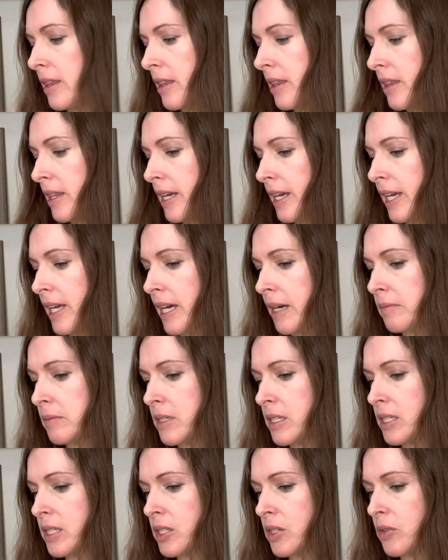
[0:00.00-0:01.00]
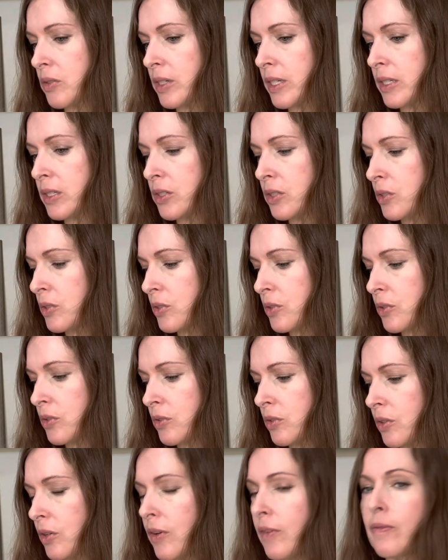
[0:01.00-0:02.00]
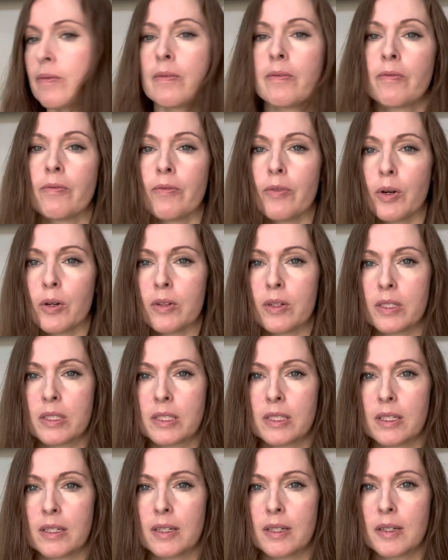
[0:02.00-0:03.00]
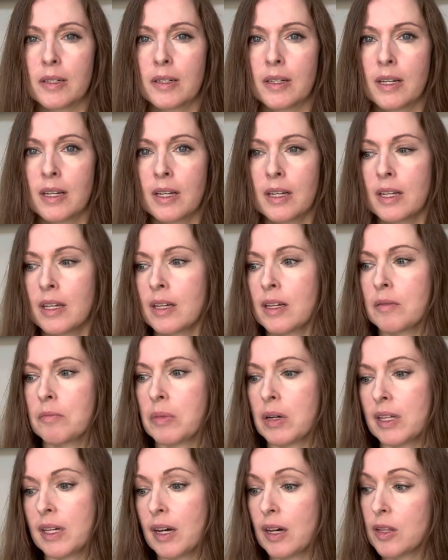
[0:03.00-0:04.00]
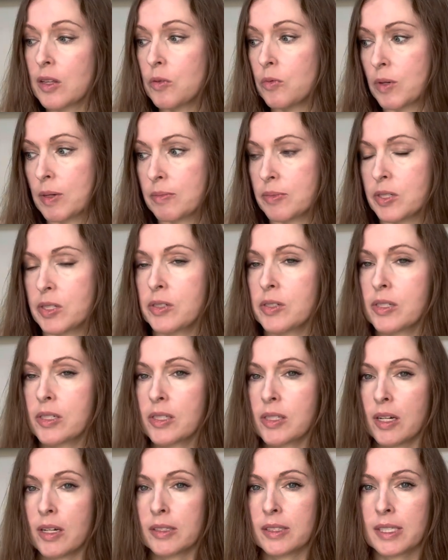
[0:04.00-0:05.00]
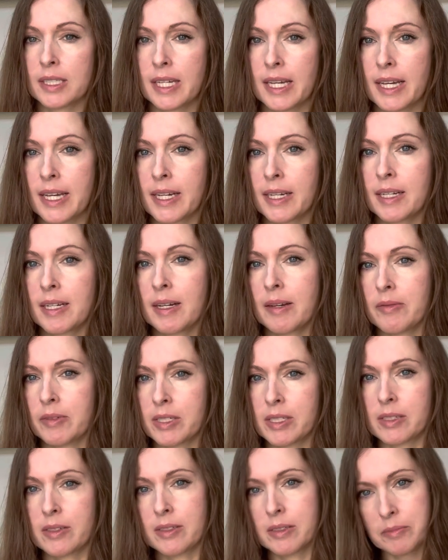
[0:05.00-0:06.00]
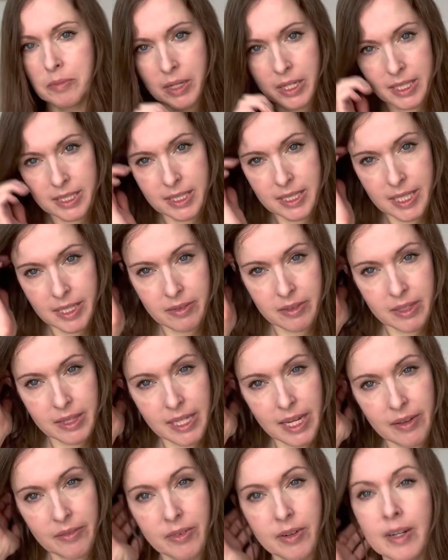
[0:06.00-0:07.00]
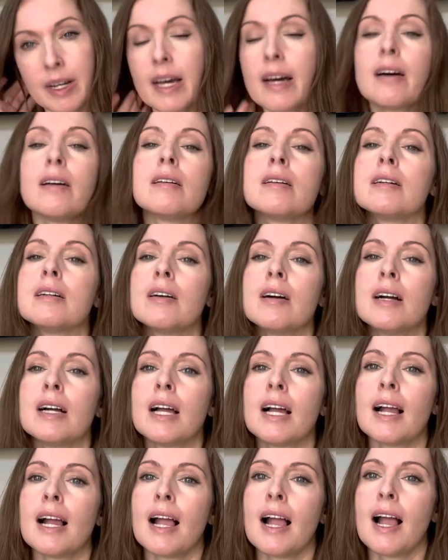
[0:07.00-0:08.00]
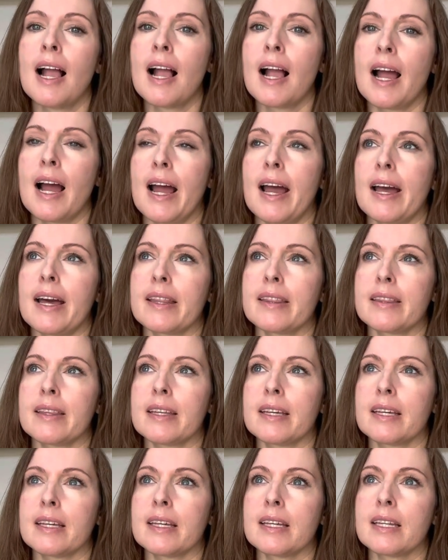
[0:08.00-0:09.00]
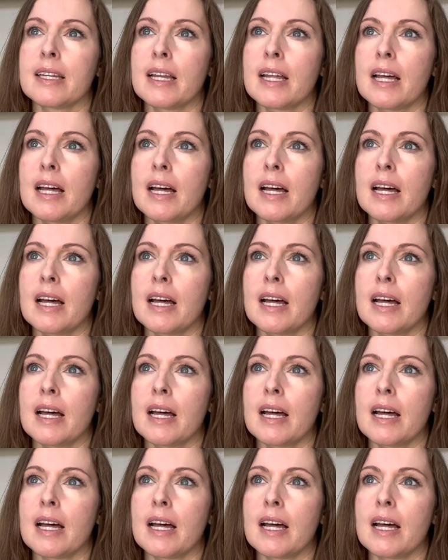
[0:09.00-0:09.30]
think I'm just going to focus on probably all the WIPS you just saw today. I'm just going to probably stick with that for now. And then